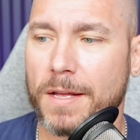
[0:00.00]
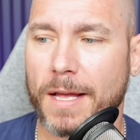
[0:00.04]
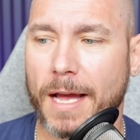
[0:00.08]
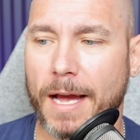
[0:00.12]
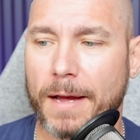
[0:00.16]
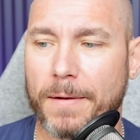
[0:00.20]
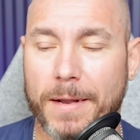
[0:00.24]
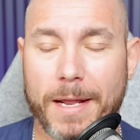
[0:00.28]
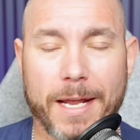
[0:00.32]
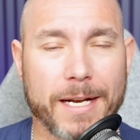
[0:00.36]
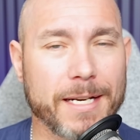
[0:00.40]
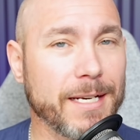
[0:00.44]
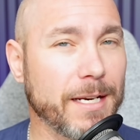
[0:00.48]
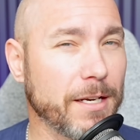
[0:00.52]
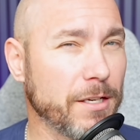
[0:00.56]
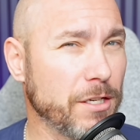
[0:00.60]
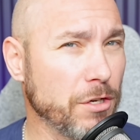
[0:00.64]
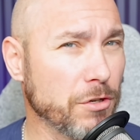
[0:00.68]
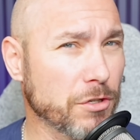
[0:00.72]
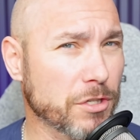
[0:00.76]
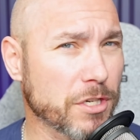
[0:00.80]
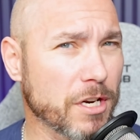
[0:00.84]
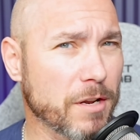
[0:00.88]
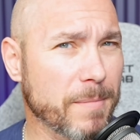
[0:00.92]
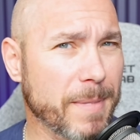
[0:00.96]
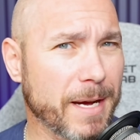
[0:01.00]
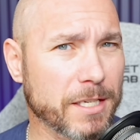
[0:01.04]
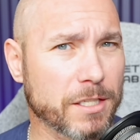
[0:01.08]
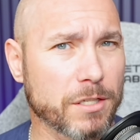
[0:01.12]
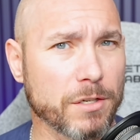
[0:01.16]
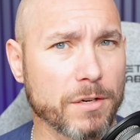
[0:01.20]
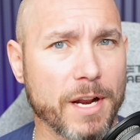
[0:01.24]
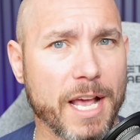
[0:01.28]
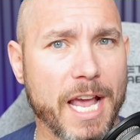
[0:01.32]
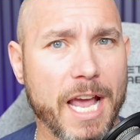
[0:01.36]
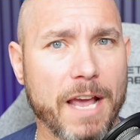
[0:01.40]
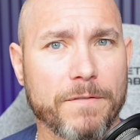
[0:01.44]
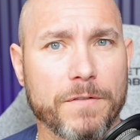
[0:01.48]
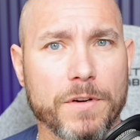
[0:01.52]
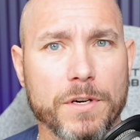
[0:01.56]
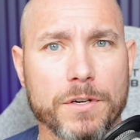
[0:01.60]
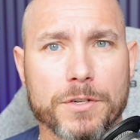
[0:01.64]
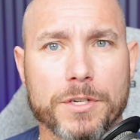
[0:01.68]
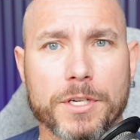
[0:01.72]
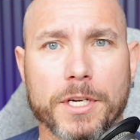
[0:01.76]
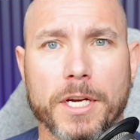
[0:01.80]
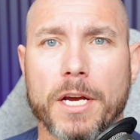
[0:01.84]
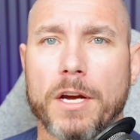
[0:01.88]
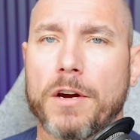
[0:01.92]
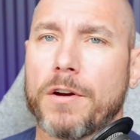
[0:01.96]
I used it about 2.5
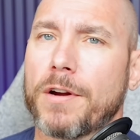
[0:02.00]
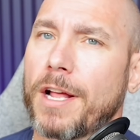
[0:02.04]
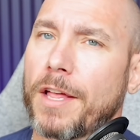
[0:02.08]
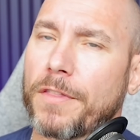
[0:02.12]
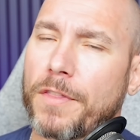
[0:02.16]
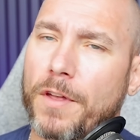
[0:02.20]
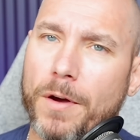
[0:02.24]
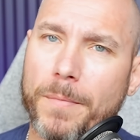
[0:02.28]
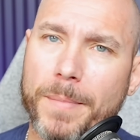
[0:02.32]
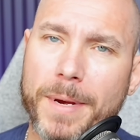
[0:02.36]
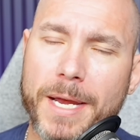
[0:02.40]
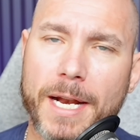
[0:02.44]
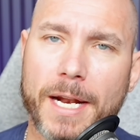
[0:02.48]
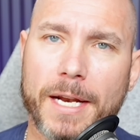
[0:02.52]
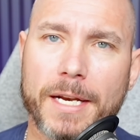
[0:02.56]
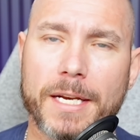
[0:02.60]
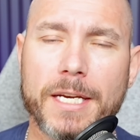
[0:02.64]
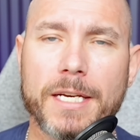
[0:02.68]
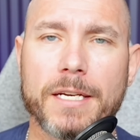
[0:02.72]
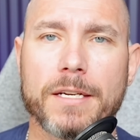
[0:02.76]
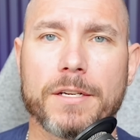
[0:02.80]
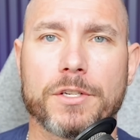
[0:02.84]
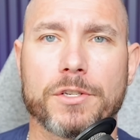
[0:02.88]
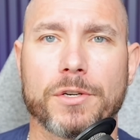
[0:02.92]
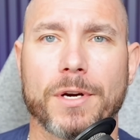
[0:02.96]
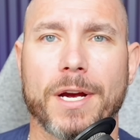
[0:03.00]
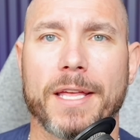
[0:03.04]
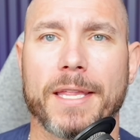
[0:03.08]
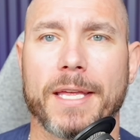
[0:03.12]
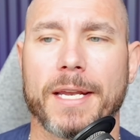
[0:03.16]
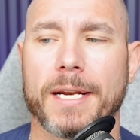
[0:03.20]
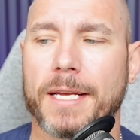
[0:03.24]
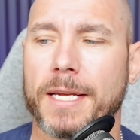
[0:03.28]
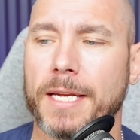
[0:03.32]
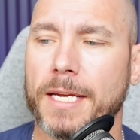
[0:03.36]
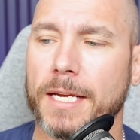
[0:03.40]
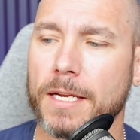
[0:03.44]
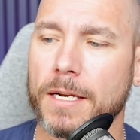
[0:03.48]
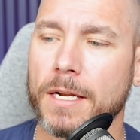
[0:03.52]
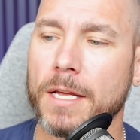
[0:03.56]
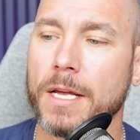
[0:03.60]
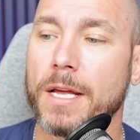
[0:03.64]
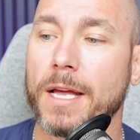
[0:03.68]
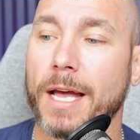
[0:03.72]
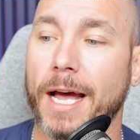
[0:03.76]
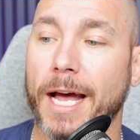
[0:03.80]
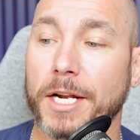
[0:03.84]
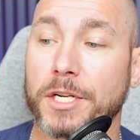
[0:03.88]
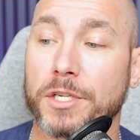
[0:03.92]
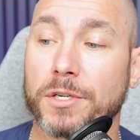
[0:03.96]
years ago, and I thought, man, I need to try that again.
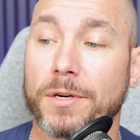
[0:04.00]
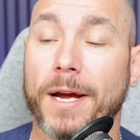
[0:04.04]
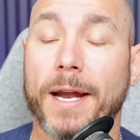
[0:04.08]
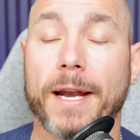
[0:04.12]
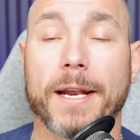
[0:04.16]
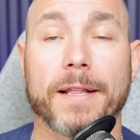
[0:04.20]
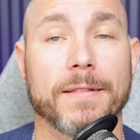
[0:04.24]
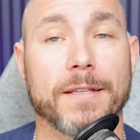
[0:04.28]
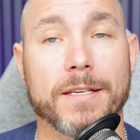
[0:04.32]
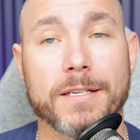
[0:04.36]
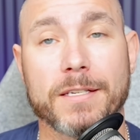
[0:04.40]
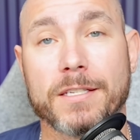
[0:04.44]
I tried it.